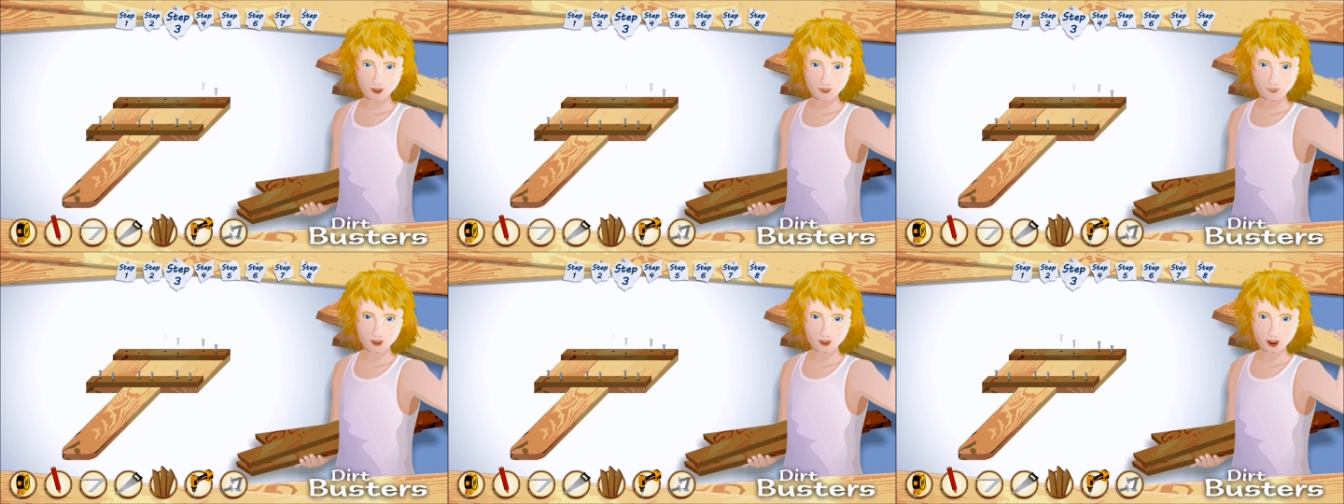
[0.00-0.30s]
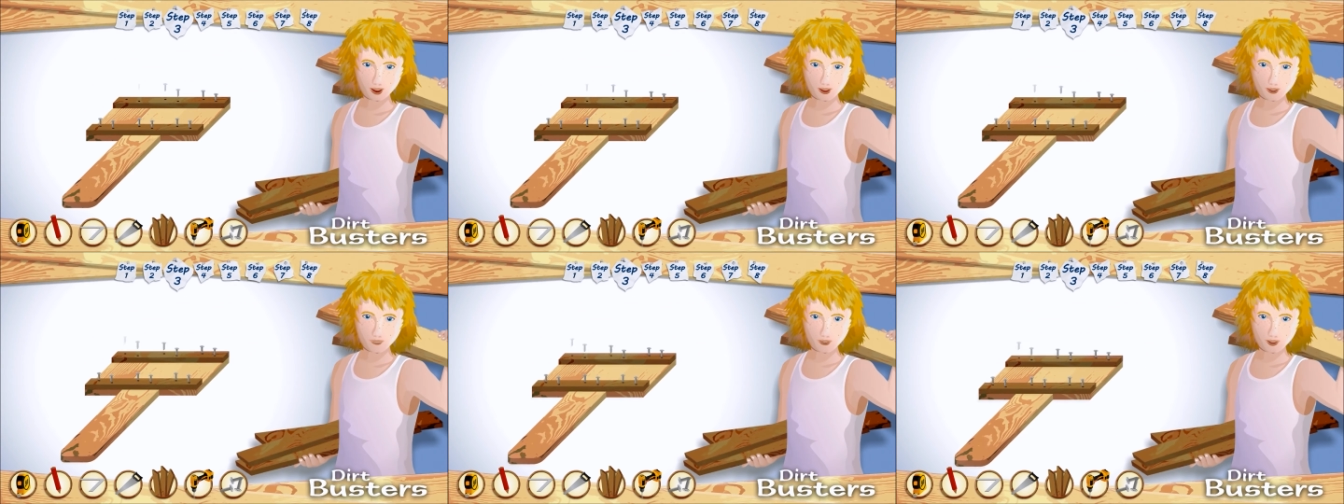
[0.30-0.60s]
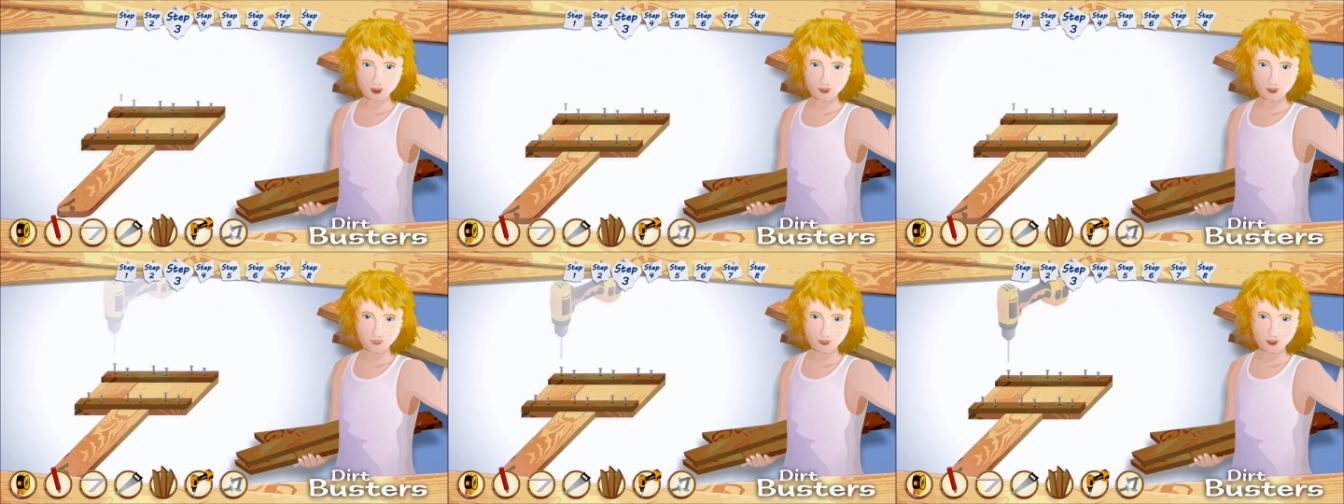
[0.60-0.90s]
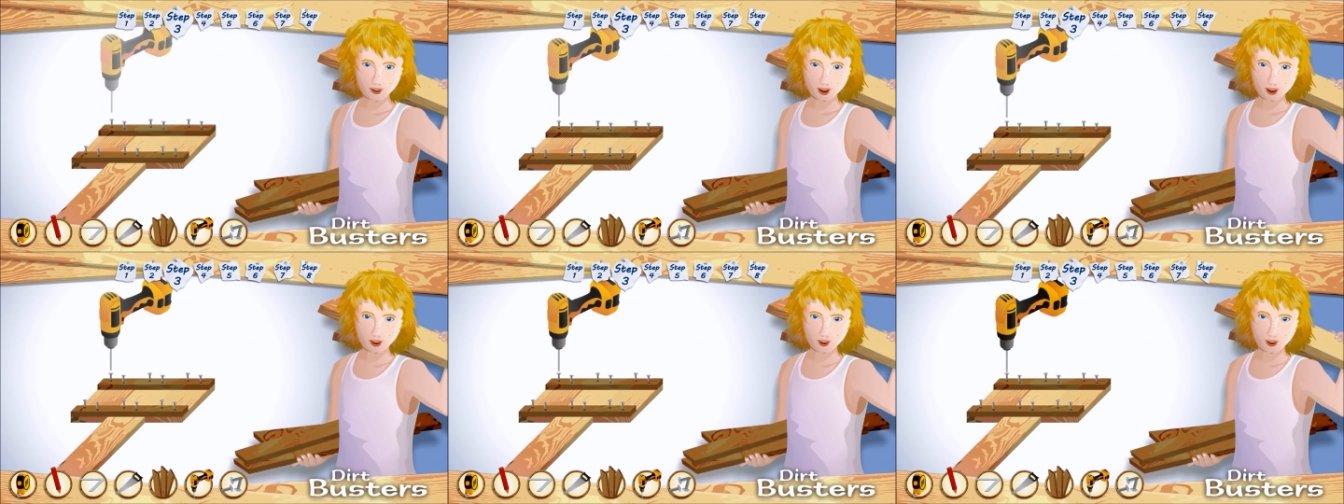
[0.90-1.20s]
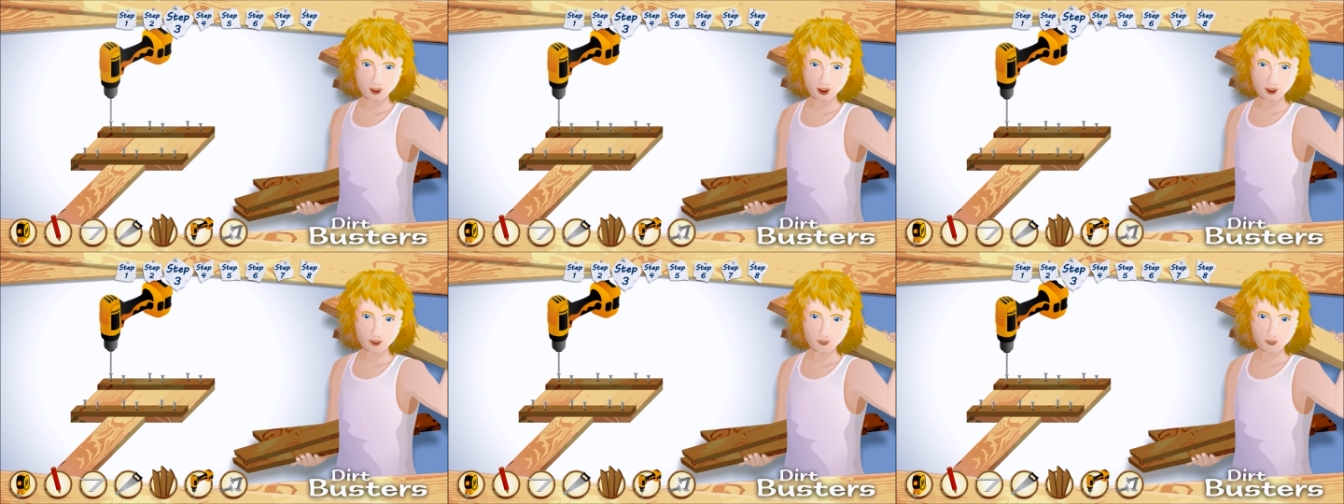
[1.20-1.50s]
with the belly board and the
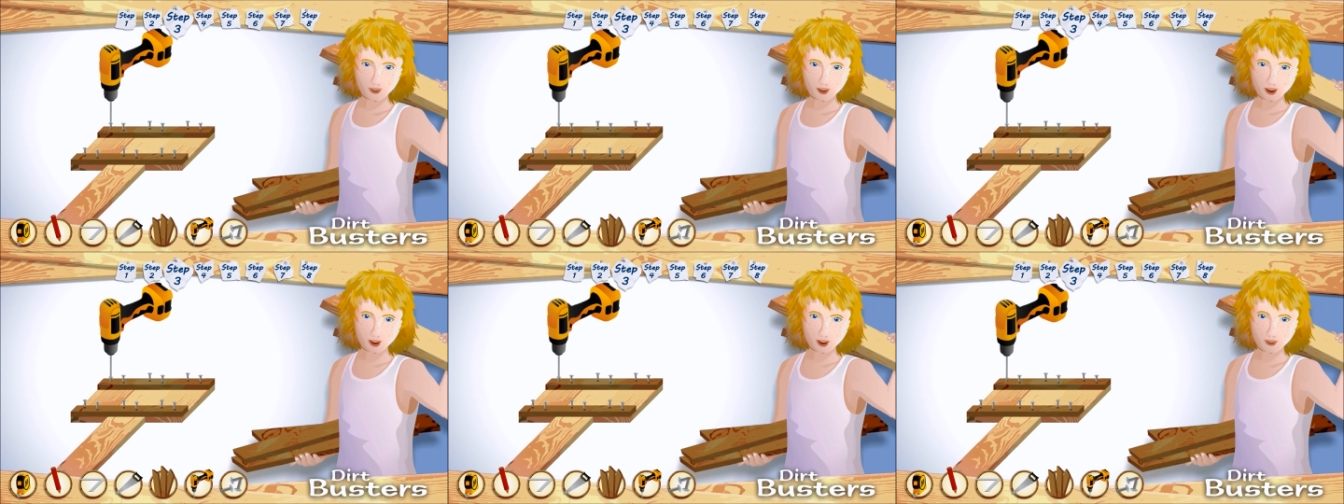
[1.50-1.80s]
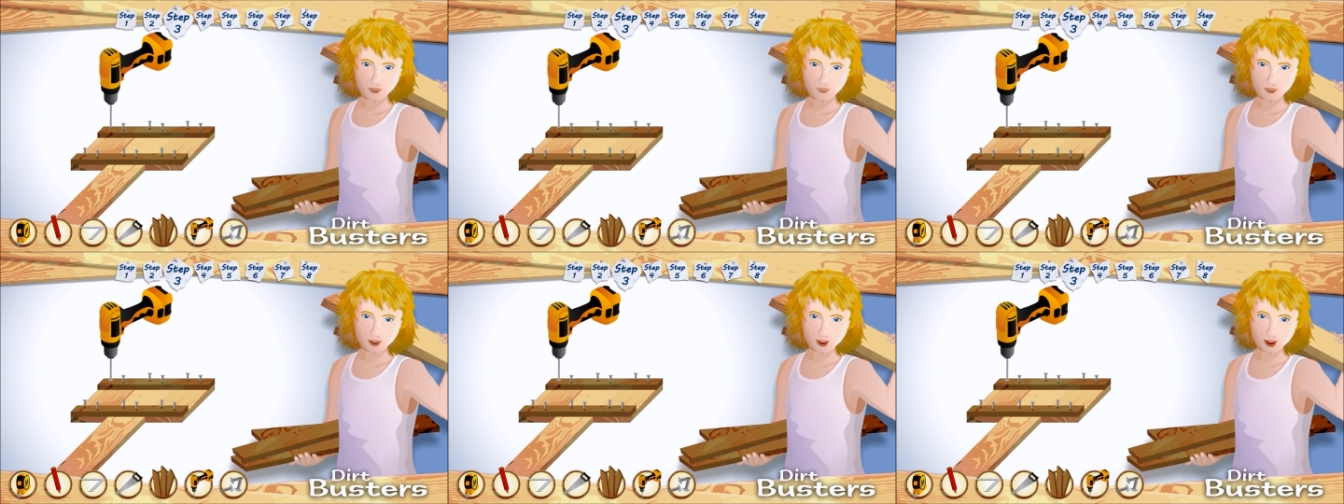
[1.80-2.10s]
supports.